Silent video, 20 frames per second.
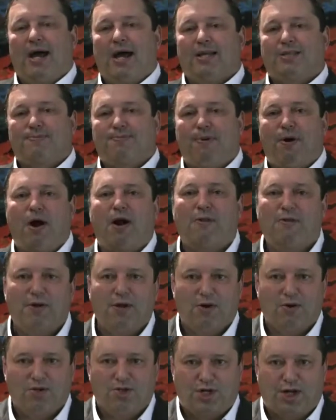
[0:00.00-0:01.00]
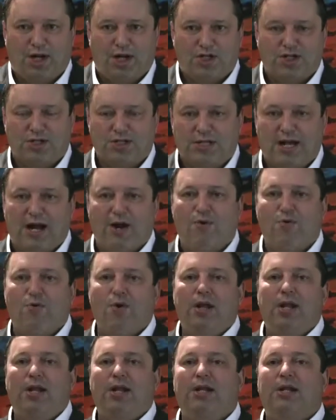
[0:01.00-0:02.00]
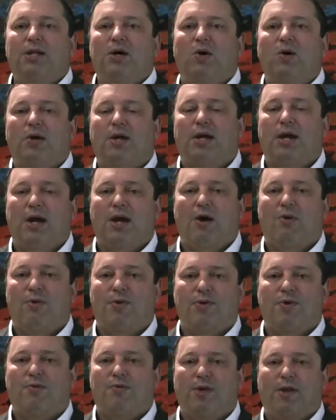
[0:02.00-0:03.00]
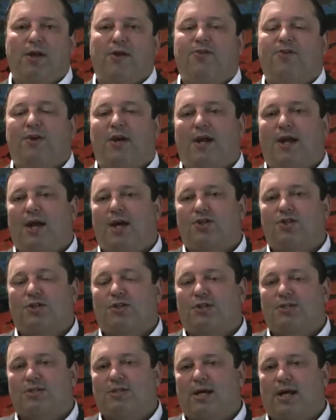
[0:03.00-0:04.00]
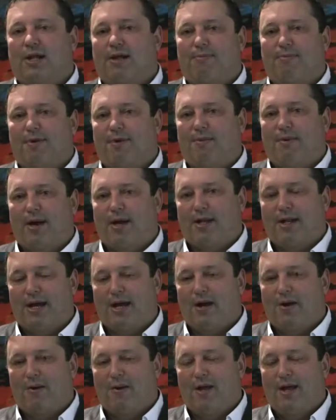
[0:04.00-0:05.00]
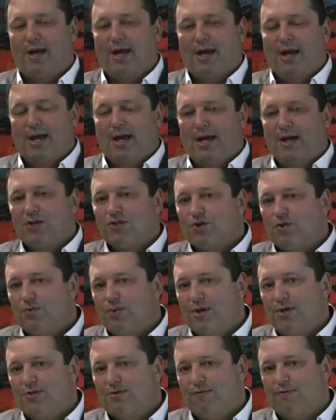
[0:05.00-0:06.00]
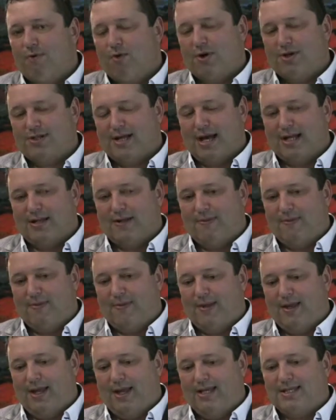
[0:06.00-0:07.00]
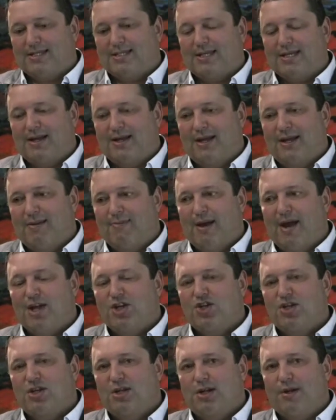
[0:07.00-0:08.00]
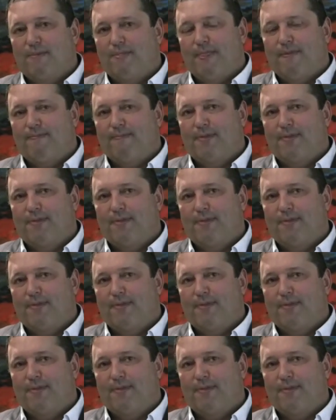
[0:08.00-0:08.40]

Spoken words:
It's part of negotiations. I really don't care what the real estate agent is telling me right now. Here's the reason for is that it's, imagine